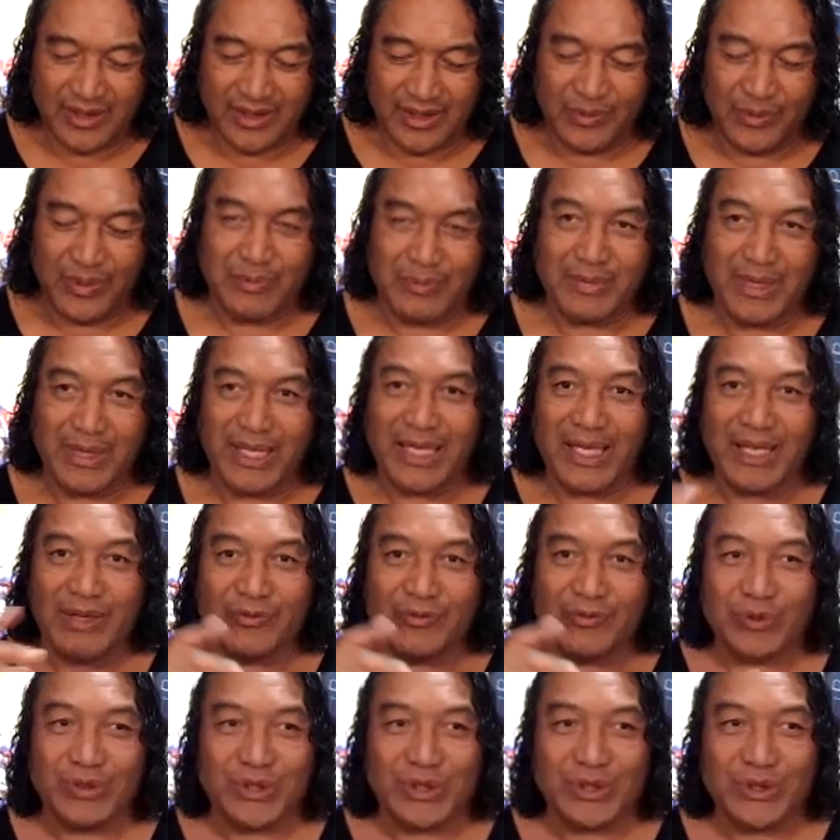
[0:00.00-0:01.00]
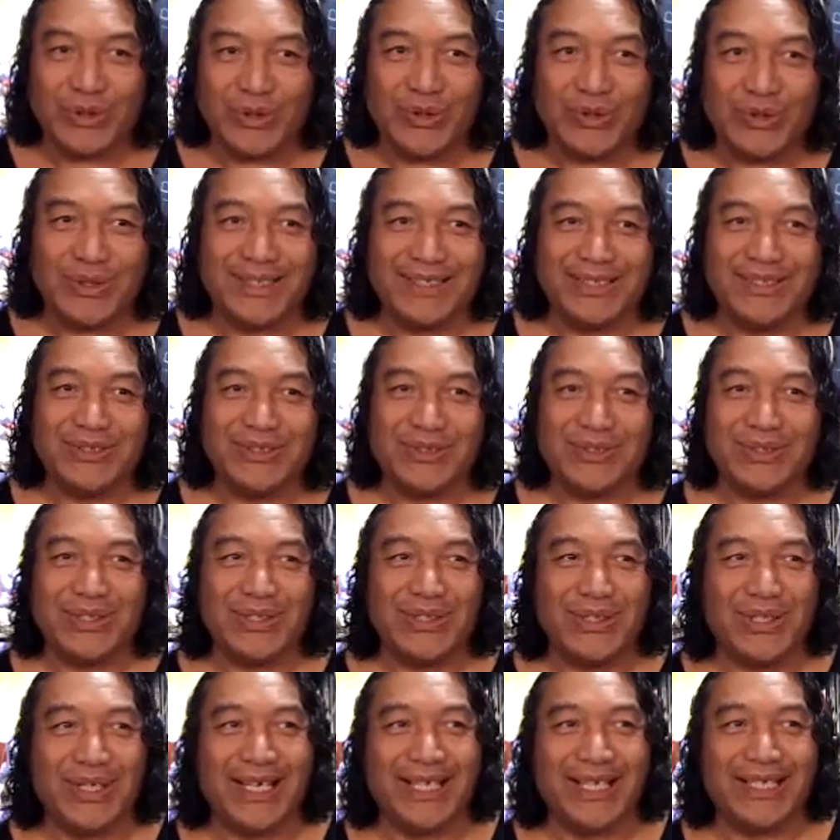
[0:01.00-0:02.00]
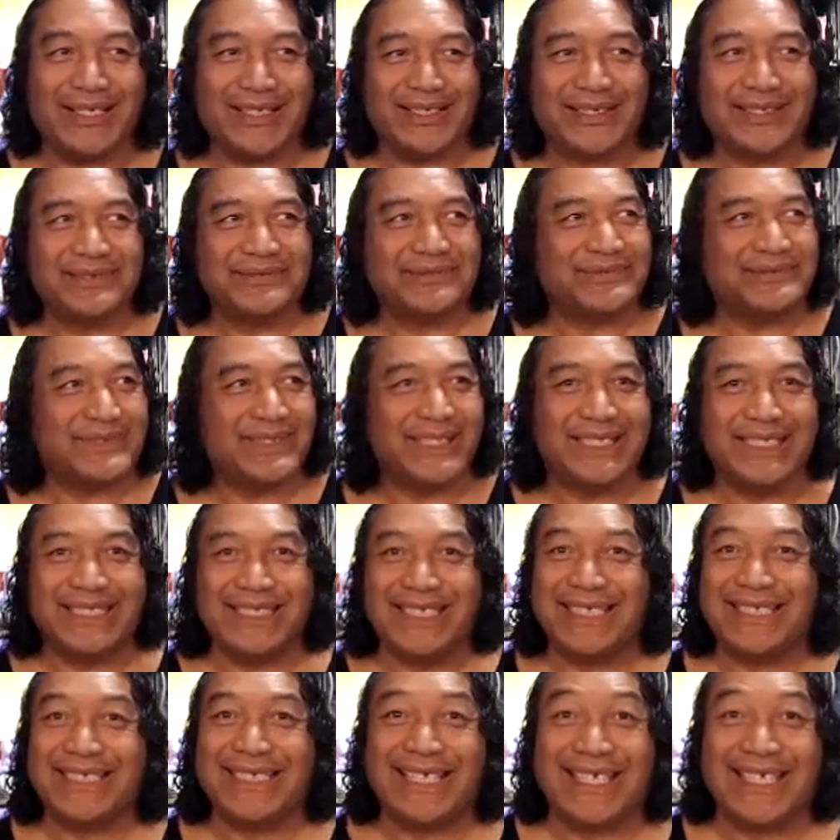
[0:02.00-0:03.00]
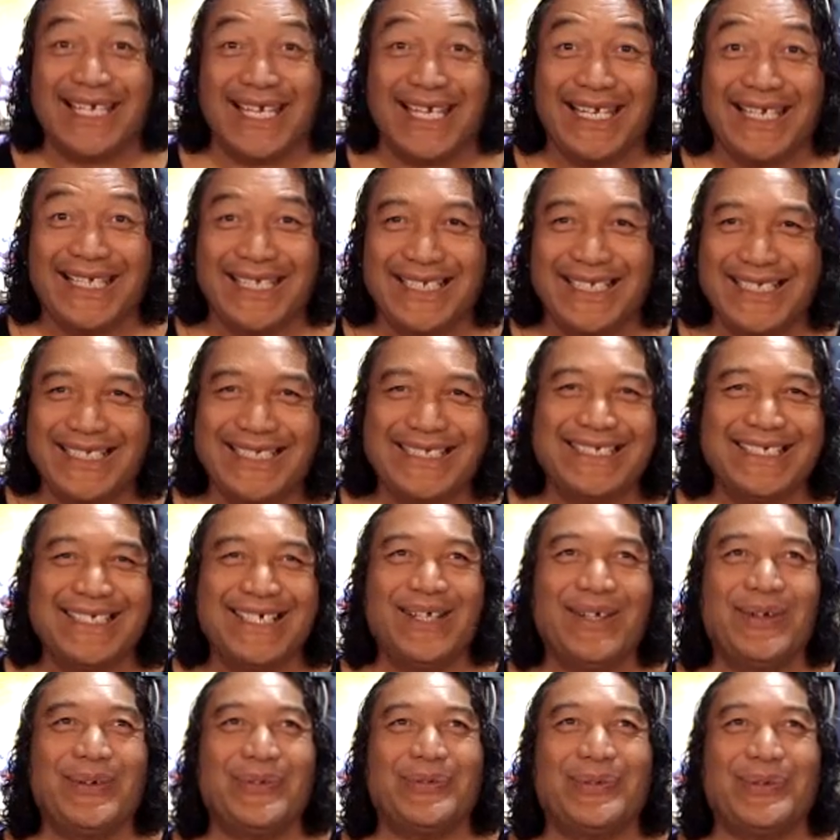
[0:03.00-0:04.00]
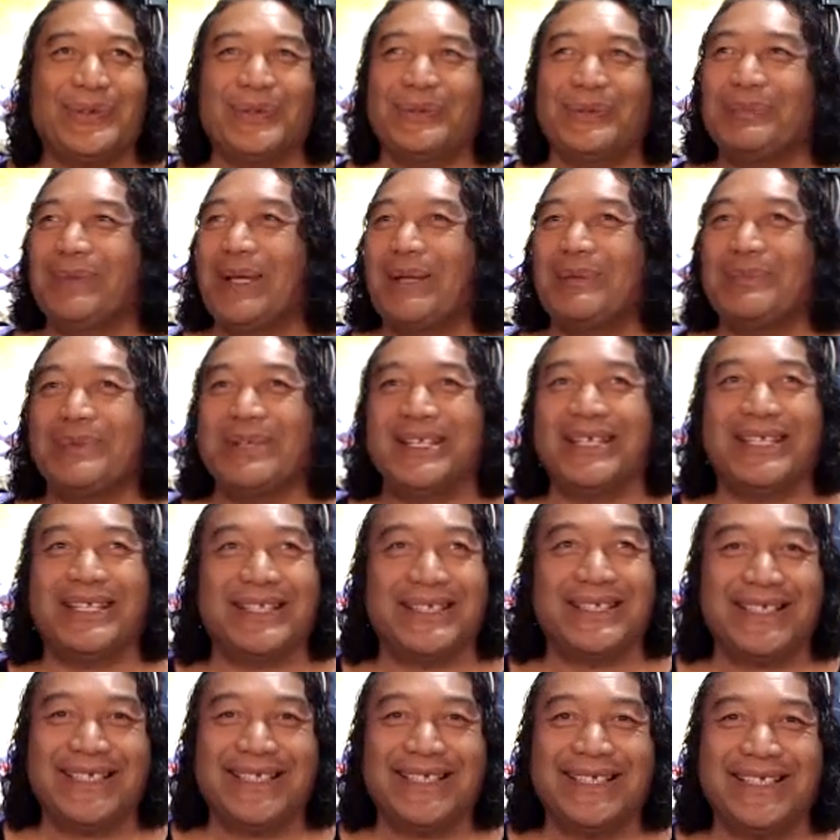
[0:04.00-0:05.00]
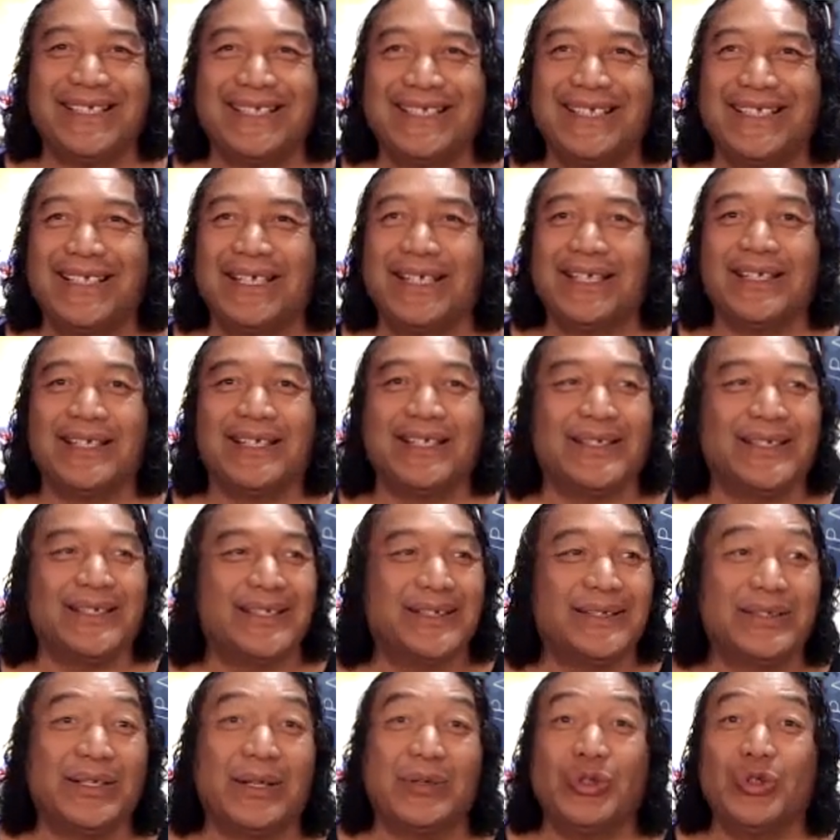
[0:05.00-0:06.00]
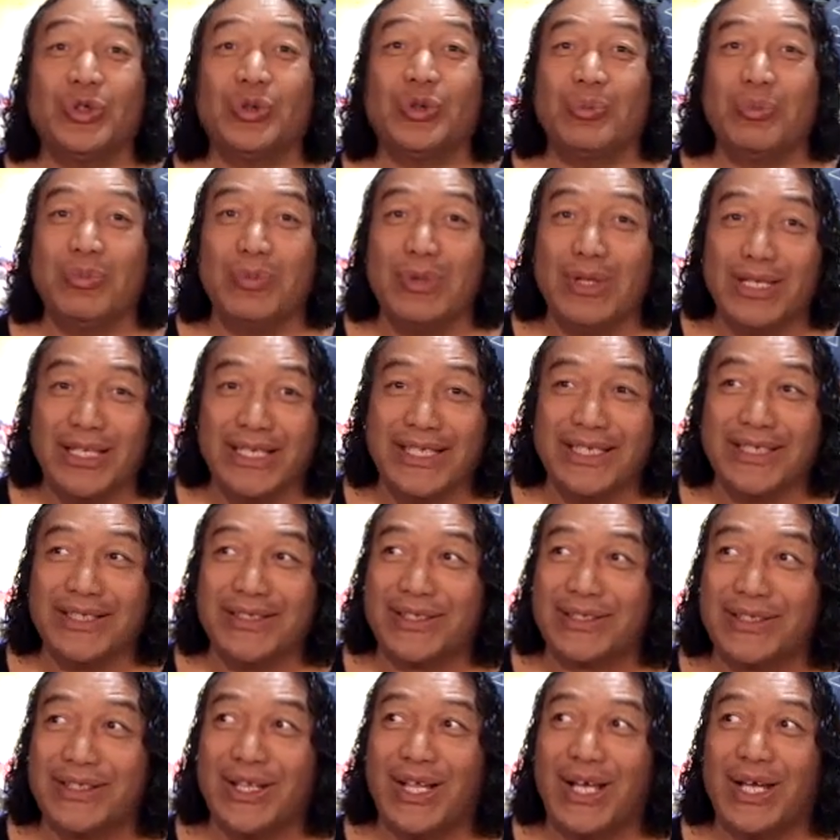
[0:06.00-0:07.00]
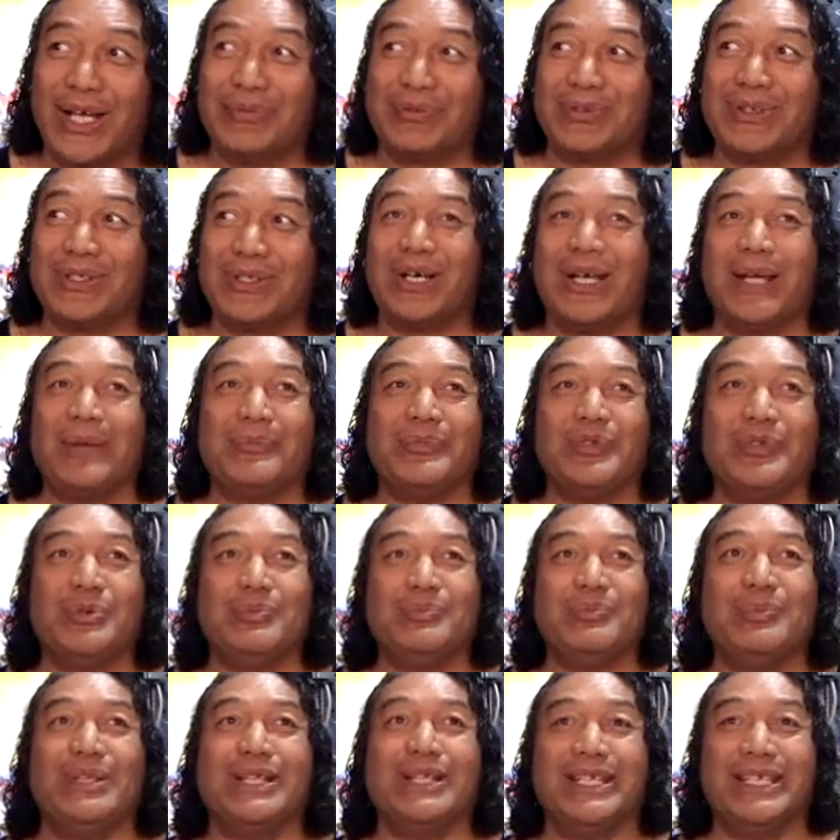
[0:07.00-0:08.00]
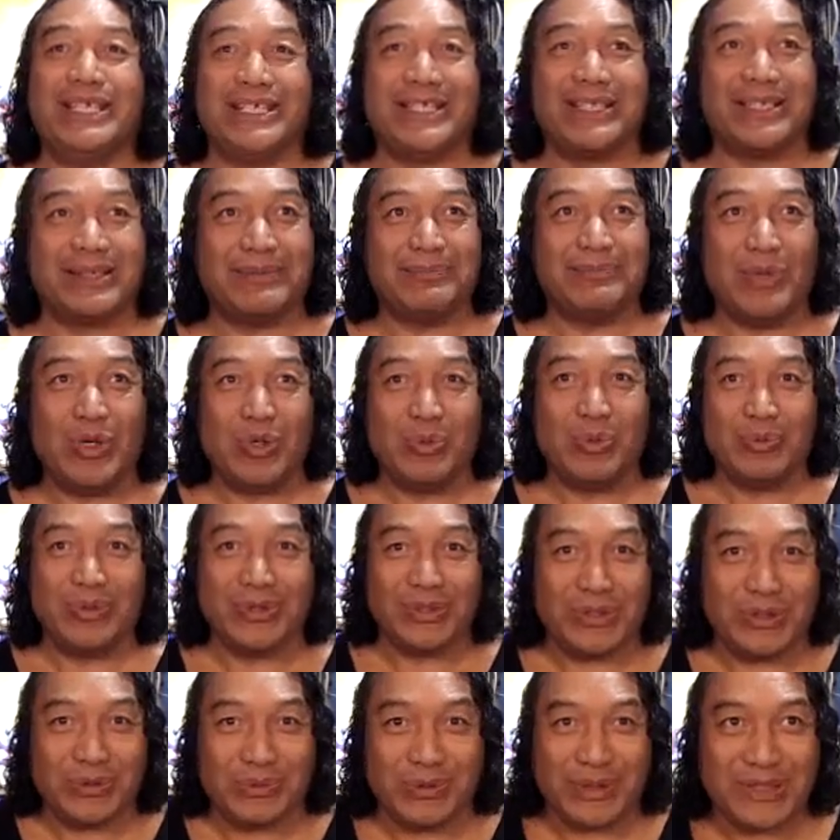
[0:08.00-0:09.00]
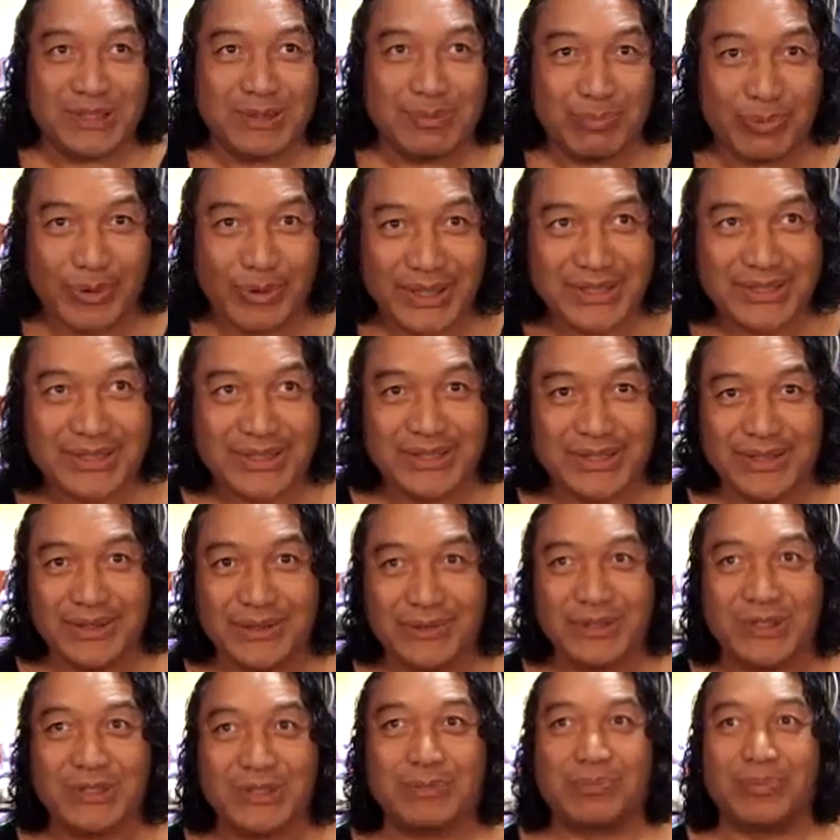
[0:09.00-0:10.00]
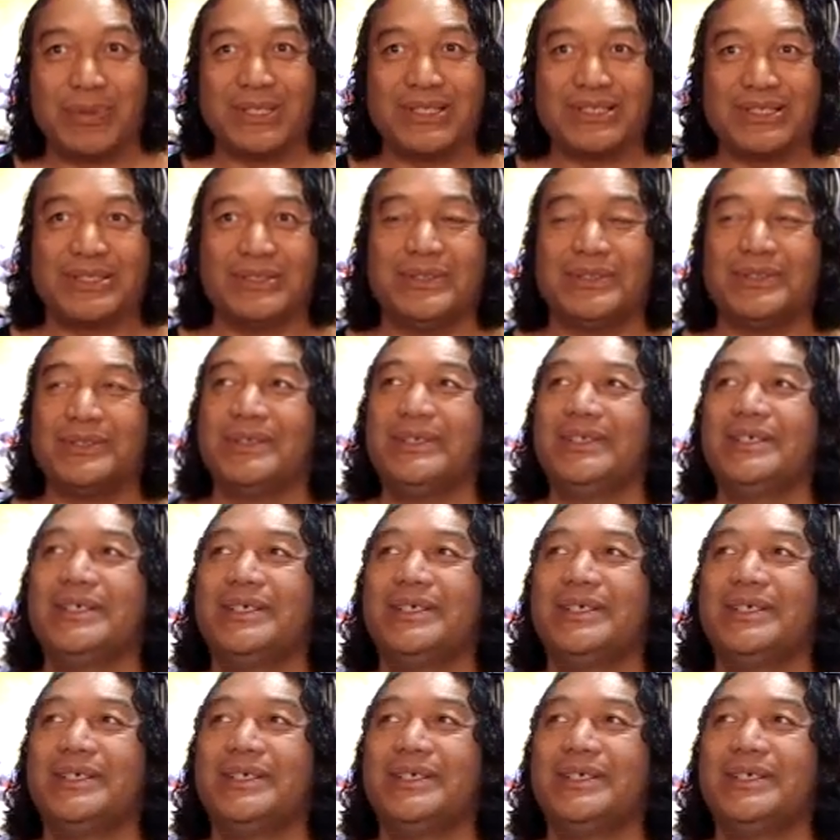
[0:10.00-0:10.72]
We may have returned into the light yet again for maybe your millionth lifetime, your millionth moment to express your